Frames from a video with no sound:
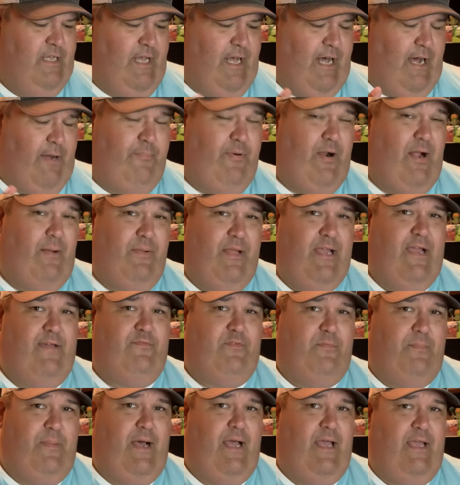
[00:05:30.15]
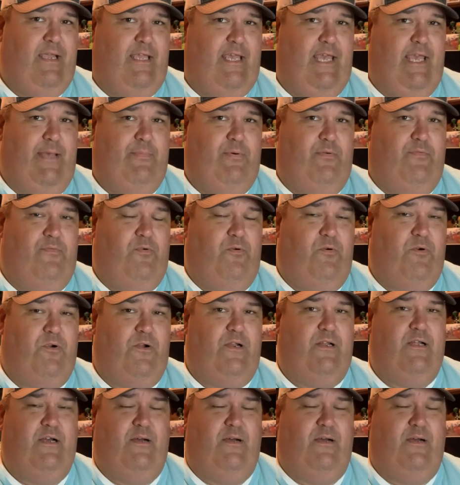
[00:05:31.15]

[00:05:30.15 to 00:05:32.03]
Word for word: I'll probably have to buy a cable for it.